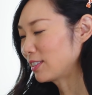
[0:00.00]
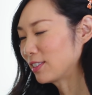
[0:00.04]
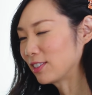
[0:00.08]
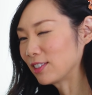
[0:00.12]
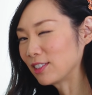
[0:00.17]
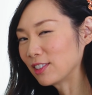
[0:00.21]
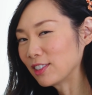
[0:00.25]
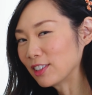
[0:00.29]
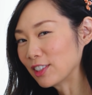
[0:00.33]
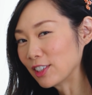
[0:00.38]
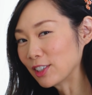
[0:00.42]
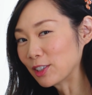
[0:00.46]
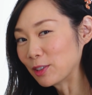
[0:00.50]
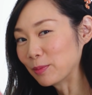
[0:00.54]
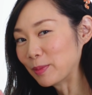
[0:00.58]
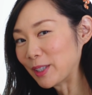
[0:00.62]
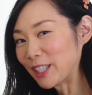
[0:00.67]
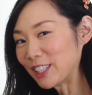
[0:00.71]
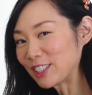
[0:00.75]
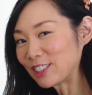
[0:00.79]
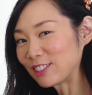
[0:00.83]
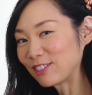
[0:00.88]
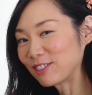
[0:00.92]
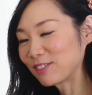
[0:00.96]
a little
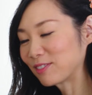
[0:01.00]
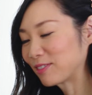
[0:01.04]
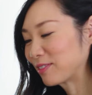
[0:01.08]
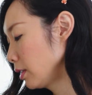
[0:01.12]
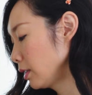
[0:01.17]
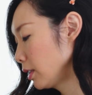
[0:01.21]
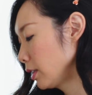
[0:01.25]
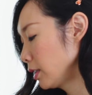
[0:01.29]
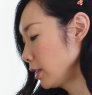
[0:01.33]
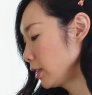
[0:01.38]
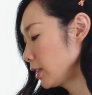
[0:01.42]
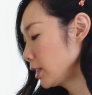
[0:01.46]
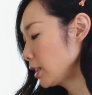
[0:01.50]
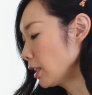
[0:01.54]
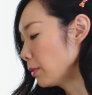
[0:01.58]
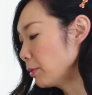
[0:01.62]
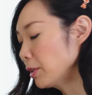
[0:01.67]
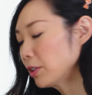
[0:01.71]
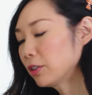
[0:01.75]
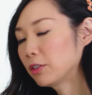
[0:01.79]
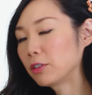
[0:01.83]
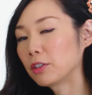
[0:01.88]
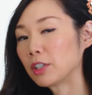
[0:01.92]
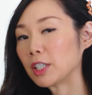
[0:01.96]
bit.
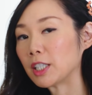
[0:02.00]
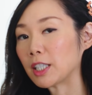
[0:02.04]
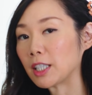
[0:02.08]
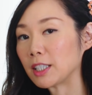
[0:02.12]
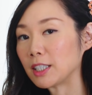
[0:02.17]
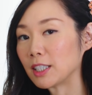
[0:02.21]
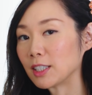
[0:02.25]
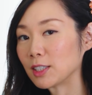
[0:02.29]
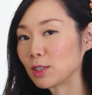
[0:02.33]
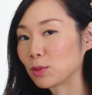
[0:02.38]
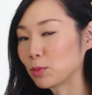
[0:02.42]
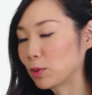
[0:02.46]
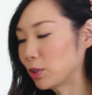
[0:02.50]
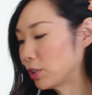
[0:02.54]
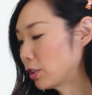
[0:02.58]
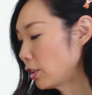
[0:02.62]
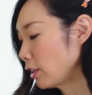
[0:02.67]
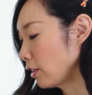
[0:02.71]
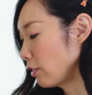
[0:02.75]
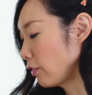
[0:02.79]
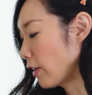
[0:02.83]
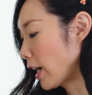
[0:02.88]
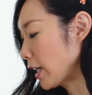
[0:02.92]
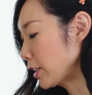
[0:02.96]
Some of the green onions will
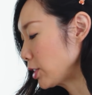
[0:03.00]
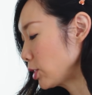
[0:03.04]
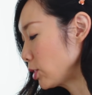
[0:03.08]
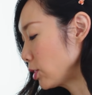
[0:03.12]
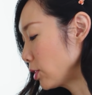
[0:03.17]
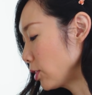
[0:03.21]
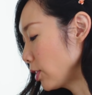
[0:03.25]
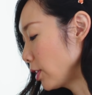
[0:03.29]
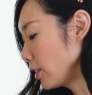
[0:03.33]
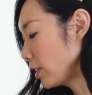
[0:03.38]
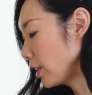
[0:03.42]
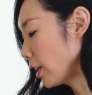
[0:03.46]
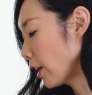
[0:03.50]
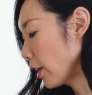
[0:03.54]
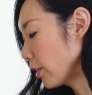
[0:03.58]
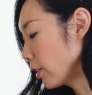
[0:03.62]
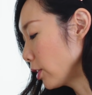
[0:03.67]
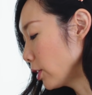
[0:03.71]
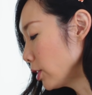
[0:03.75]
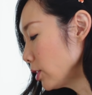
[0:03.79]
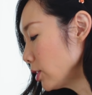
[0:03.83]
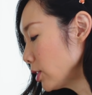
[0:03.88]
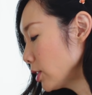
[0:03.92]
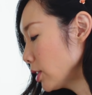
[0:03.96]
cook faster than the
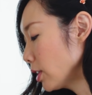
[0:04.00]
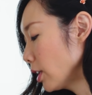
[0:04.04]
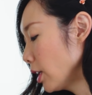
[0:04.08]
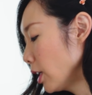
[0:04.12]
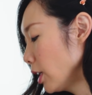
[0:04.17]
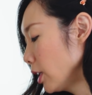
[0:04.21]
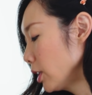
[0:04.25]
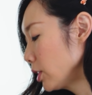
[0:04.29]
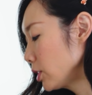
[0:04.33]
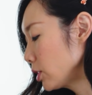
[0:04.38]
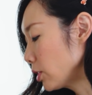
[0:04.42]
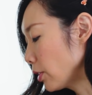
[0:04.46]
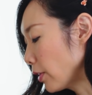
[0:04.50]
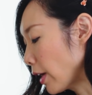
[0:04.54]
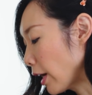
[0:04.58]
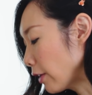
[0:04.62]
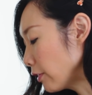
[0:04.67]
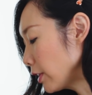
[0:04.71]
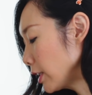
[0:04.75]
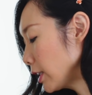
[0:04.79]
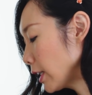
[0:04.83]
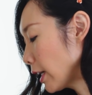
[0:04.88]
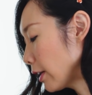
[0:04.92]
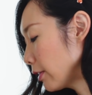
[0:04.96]
others, so
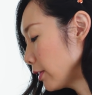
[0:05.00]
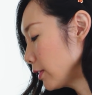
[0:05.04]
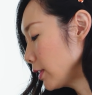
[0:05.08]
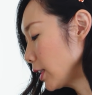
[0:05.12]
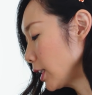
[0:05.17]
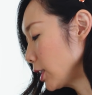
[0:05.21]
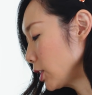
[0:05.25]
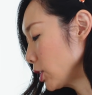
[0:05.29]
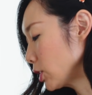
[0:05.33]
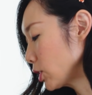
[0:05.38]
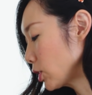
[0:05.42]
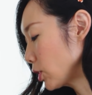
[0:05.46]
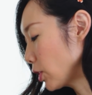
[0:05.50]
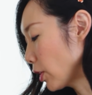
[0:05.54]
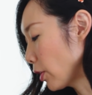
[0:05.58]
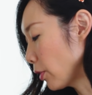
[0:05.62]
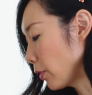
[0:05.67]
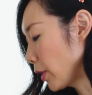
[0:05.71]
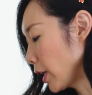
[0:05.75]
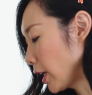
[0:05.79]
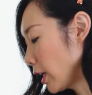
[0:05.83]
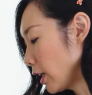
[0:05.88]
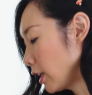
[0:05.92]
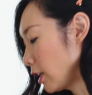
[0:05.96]
every now and then just
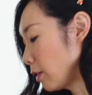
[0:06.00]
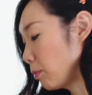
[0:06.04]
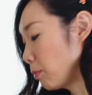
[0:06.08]
go in